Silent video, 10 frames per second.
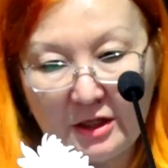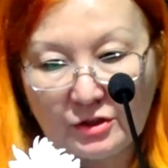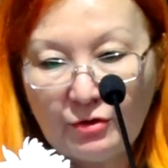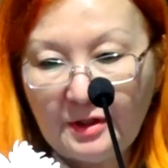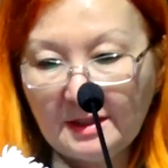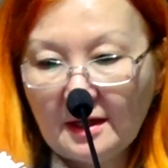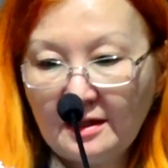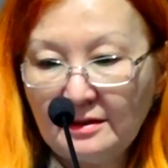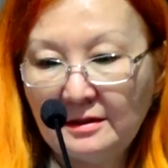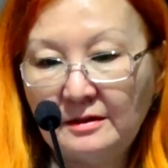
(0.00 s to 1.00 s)
So these
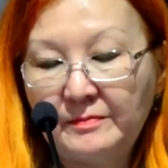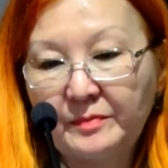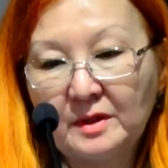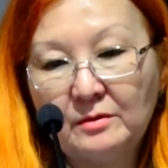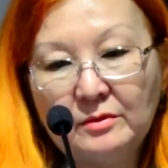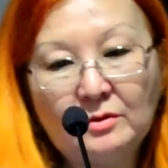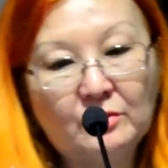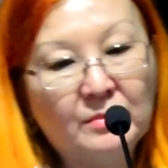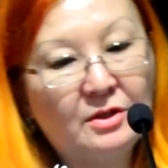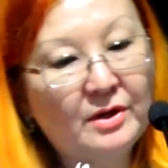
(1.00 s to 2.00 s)
are
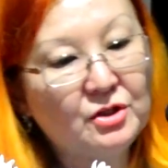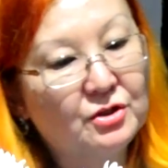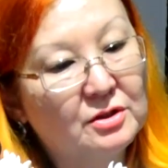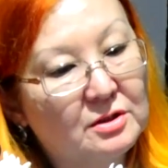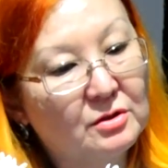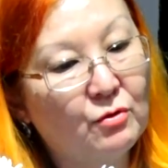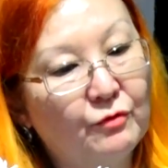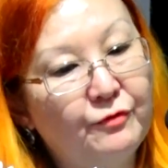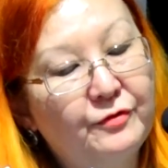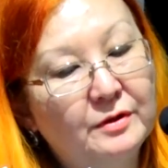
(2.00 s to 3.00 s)
migrations of